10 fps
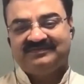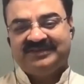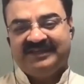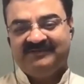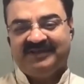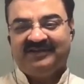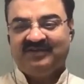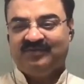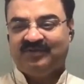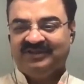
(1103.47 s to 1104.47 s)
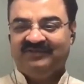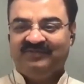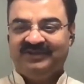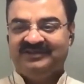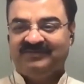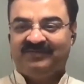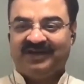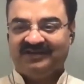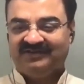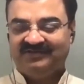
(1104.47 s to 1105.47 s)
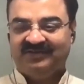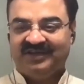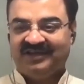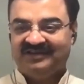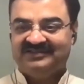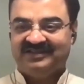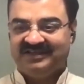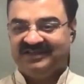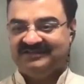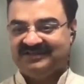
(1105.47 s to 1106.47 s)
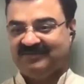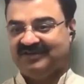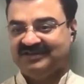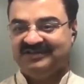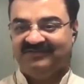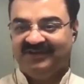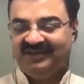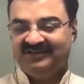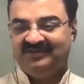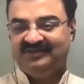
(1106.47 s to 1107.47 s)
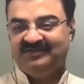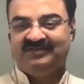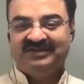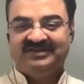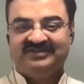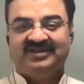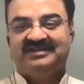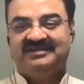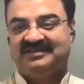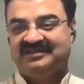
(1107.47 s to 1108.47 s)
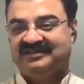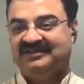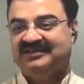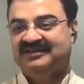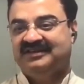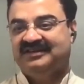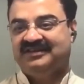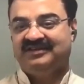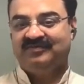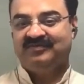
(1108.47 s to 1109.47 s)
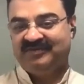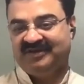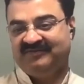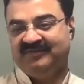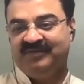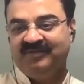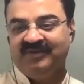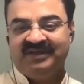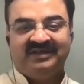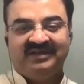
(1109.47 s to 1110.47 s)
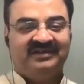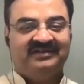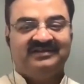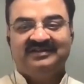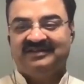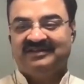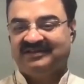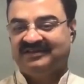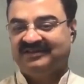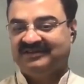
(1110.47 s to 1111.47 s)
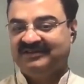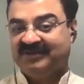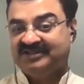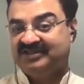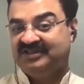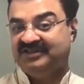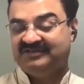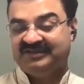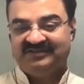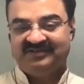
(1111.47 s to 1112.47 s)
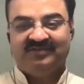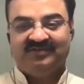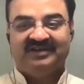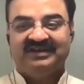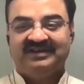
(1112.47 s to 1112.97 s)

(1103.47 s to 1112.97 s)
seems that you both have been the part of OKR journey in some or other way. You, Shri Krishna, you may have implemented Deepanjali, since you are